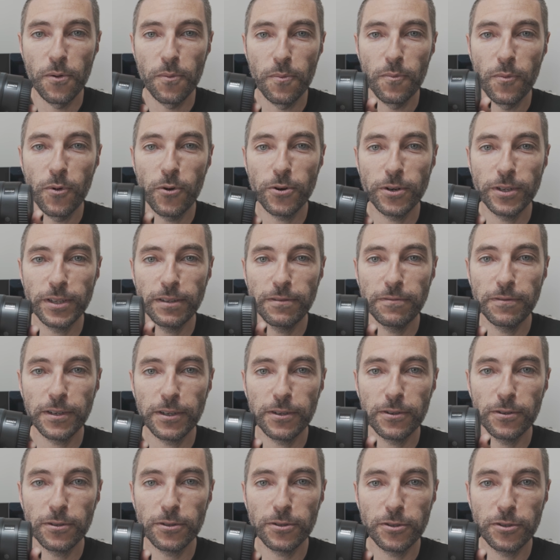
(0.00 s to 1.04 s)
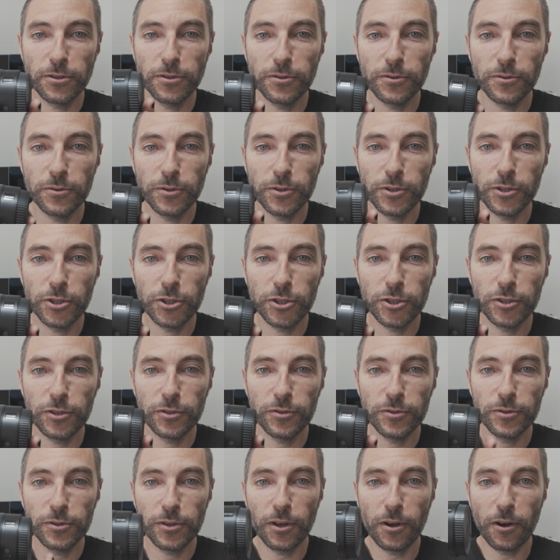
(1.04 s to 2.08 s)
more difficult to
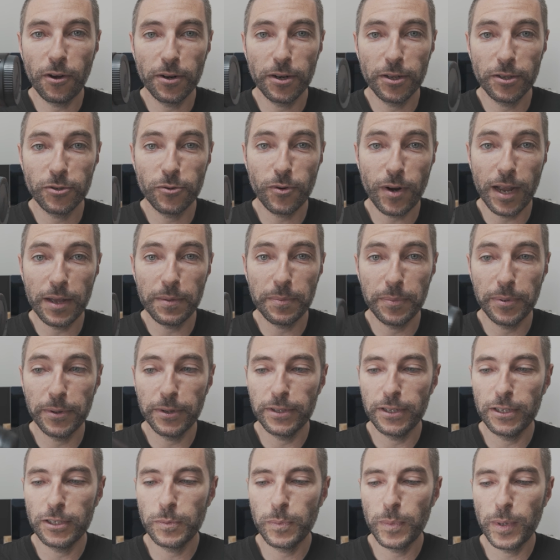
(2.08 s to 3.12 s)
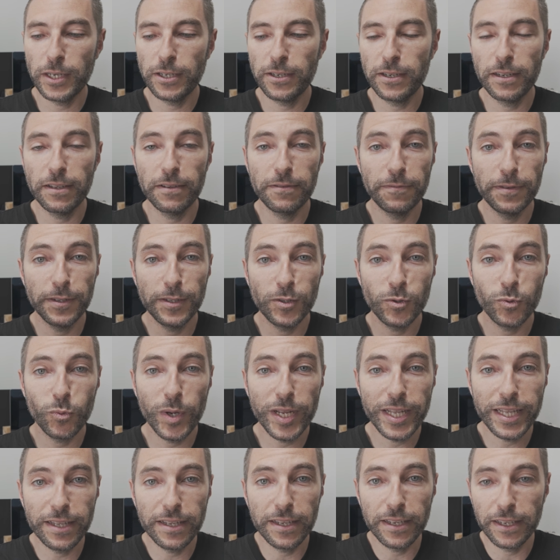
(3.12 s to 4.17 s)
shoot on a tripod, especially if it's
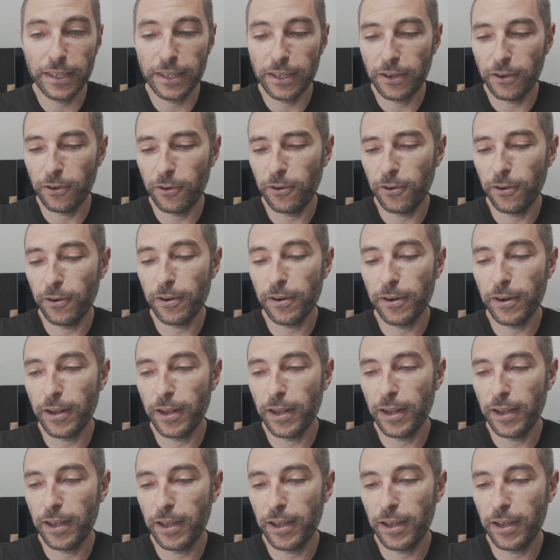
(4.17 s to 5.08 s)
windy or